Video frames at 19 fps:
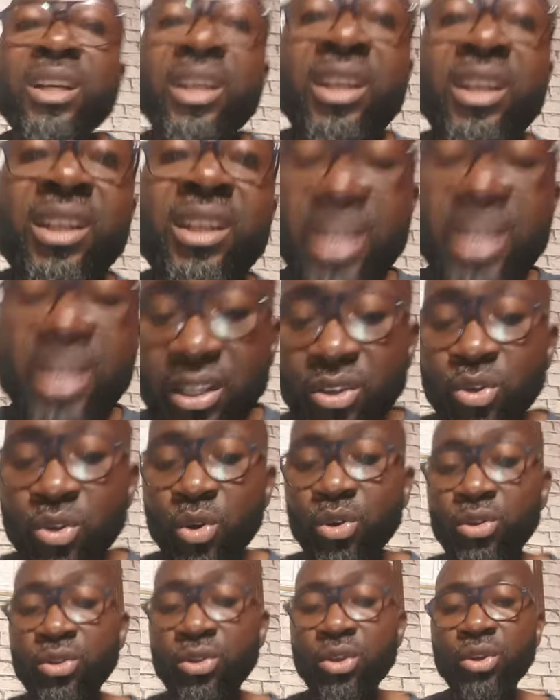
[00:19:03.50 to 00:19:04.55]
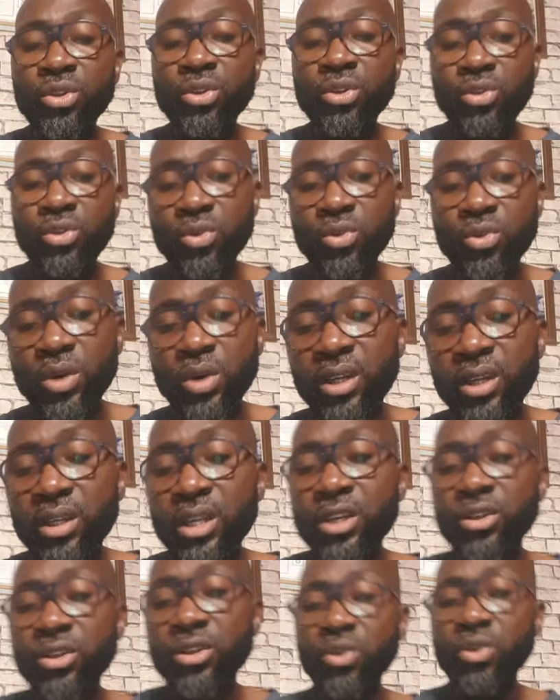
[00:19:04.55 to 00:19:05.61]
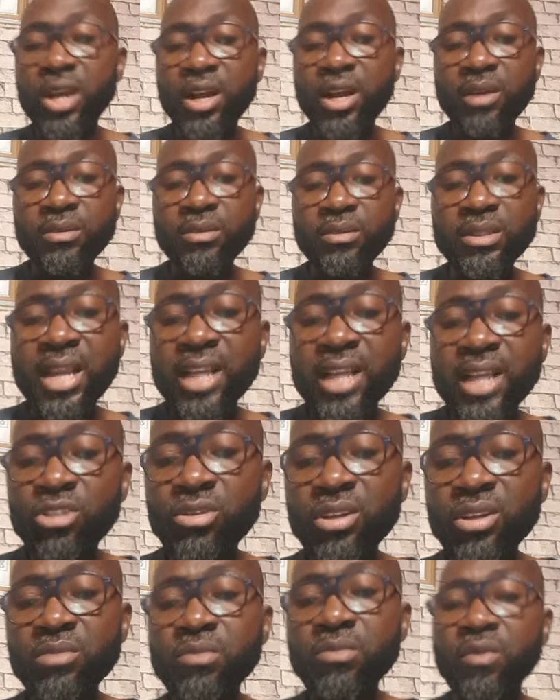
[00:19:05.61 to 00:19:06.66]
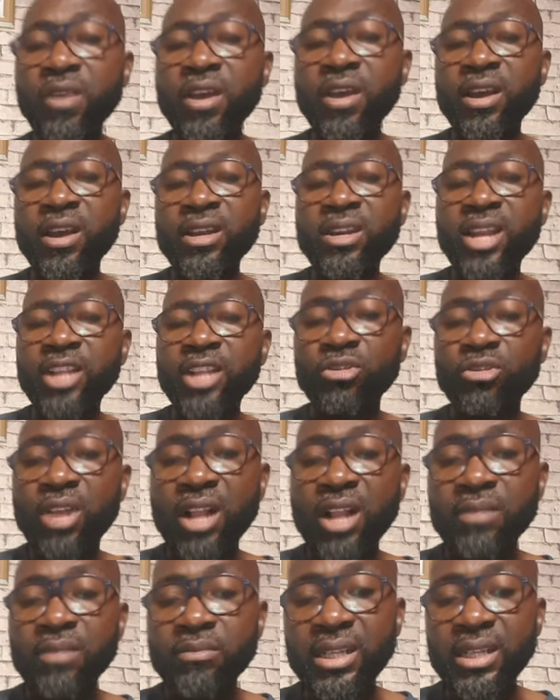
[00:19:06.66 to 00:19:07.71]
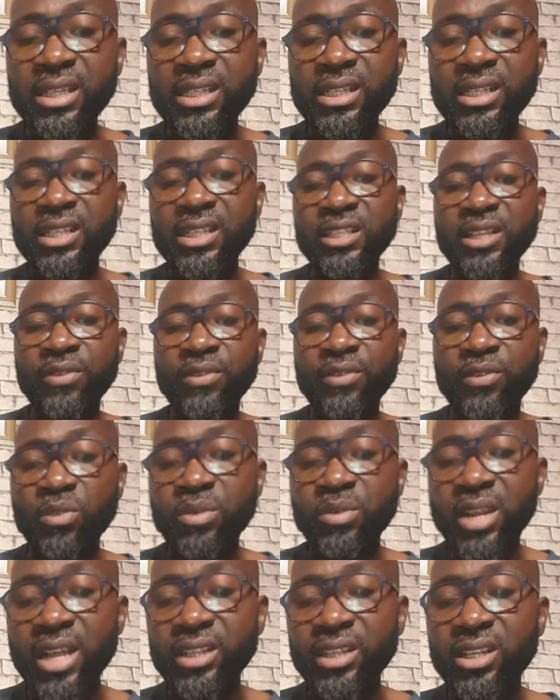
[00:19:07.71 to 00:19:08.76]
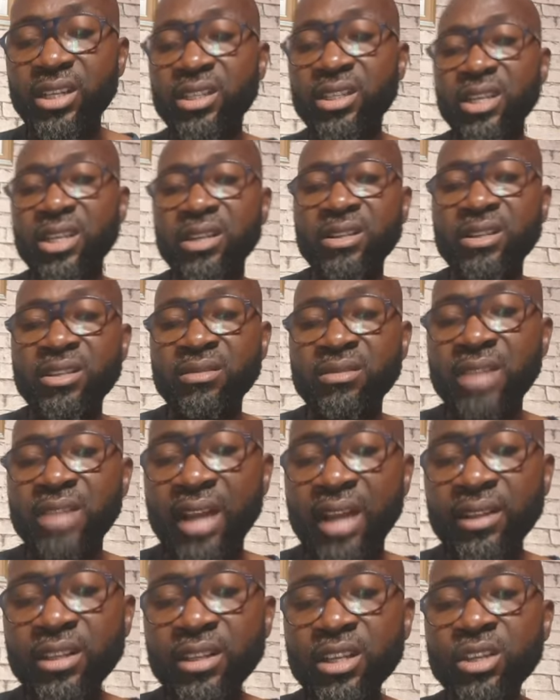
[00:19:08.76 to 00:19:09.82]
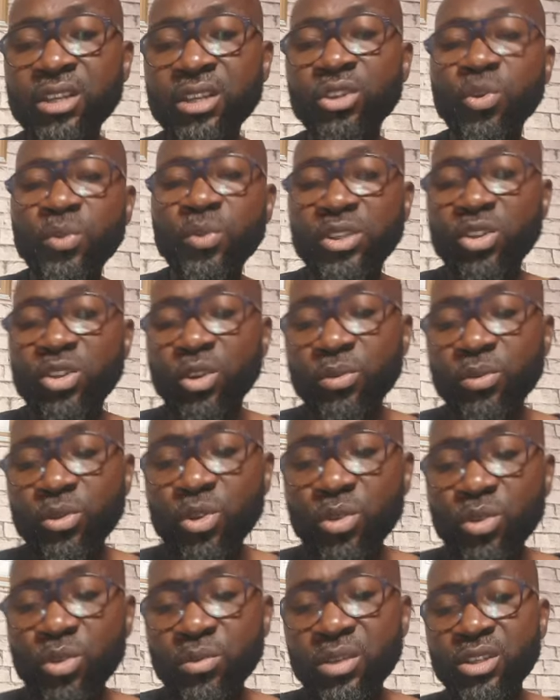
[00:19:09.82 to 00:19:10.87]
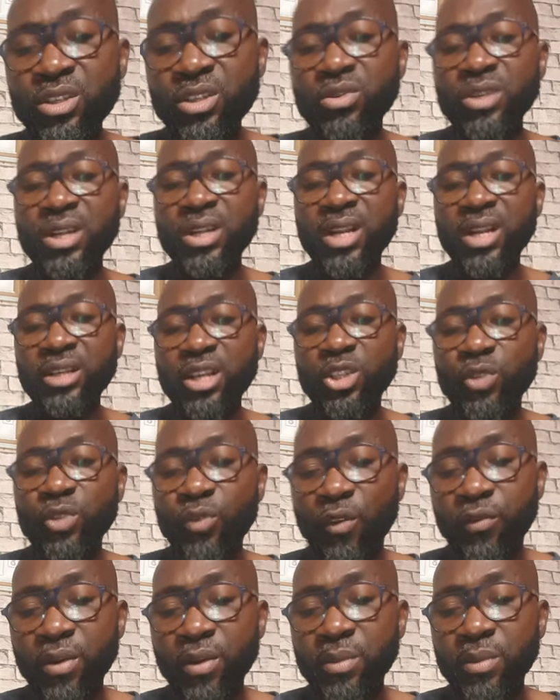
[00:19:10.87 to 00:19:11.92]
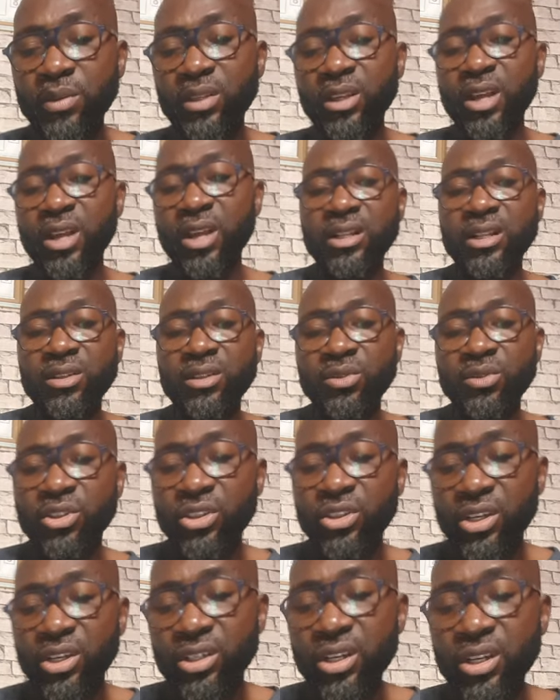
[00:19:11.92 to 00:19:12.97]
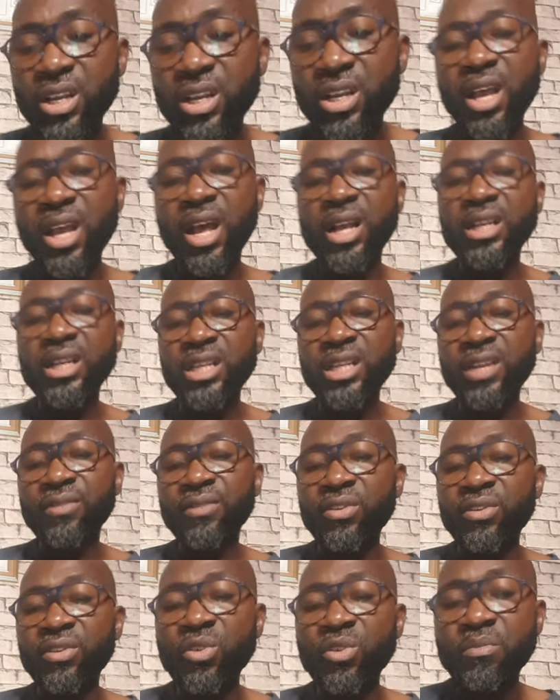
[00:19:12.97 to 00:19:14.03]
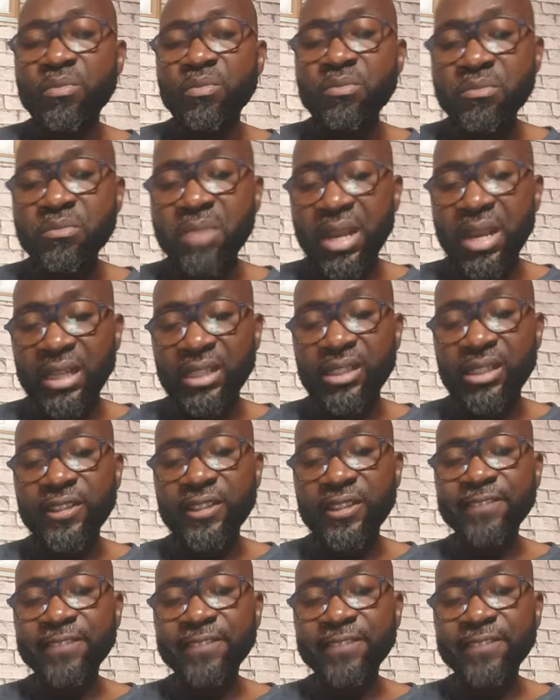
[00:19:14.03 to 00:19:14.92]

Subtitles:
it is going to work. So Nigerian Natural Medicine Development Agency, NDA, to be subsumed into the National Institute for Pharmaceutical Research and Development.